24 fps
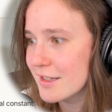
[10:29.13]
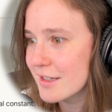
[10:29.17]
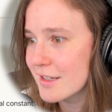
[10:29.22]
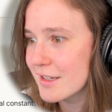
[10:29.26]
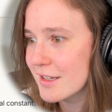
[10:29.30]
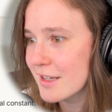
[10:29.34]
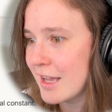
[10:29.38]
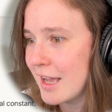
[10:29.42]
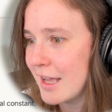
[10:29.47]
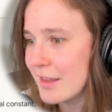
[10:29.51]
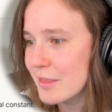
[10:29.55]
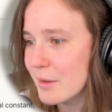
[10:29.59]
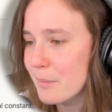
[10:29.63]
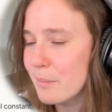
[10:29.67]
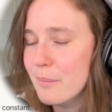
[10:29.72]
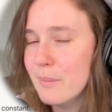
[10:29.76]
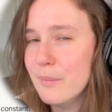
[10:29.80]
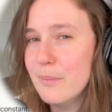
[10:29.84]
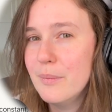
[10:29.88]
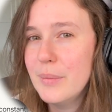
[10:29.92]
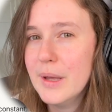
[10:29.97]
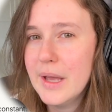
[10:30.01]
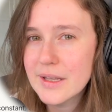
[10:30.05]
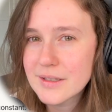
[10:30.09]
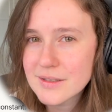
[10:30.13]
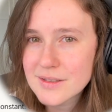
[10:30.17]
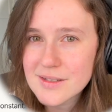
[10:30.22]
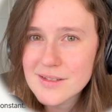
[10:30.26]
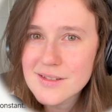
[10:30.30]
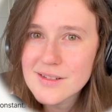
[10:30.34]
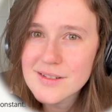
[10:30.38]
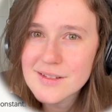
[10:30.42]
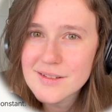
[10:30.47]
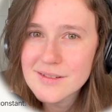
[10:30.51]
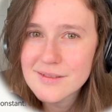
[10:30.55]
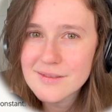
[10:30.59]
had the
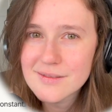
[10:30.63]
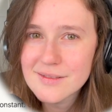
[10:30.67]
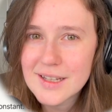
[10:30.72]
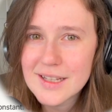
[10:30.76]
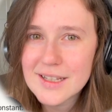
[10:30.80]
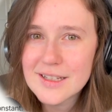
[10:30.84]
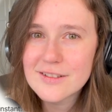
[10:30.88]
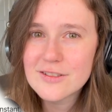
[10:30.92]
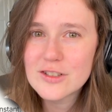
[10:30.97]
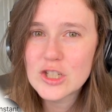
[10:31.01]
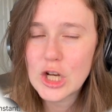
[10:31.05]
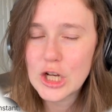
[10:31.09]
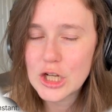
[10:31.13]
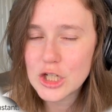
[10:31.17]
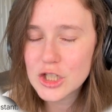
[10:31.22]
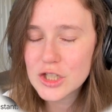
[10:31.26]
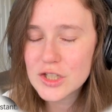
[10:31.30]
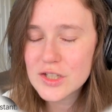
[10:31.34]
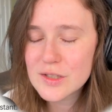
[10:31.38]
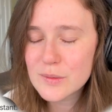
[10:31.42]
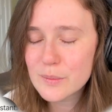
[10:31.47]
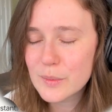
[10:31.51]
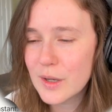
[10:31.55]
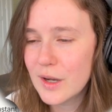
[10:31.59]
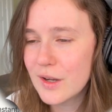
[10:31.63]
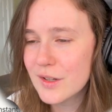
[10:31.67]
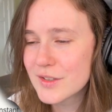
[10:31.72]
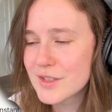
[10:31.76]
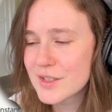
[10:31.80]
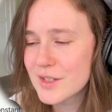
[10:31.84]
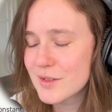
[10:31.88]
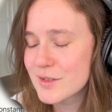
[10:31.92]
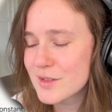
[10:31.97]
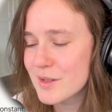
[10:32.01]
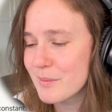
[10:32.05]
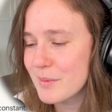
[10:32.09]
best like changes, but
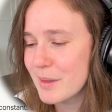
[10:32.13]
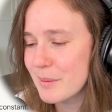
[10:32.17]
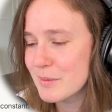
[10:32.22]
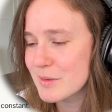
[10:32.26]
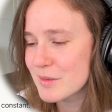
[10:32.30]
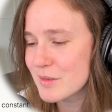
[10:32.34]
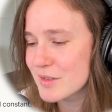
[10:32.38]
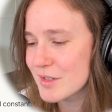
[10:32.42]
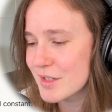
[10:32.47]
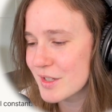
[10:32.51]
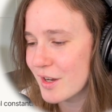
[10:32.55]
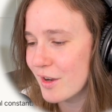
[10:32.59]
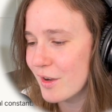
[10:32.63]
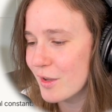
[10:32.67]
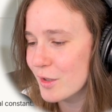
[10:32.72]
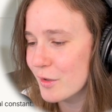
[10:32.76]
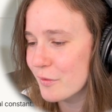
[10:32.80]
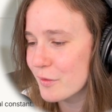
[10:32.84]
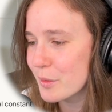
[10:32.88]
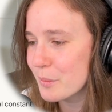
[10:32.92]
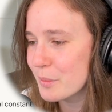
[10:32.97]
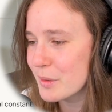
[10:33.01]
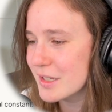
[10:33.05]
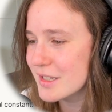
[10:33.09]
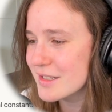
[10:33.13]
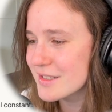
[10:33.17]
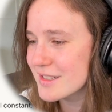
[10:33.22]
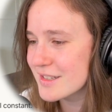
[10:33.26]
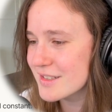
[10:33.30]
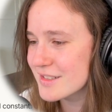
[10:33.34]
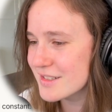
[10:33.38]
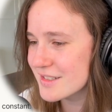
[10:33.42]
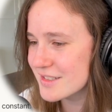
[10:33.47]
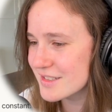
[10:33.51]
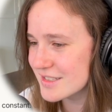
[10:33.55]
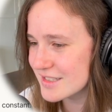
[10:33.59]
also sometimes it was like all over the place.
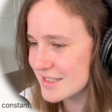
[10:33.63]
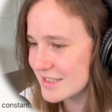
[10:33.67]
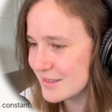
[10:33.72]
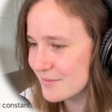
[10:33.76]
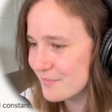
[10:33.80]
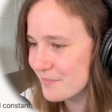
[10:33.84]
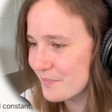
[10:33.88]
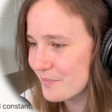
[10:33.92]
So let's see.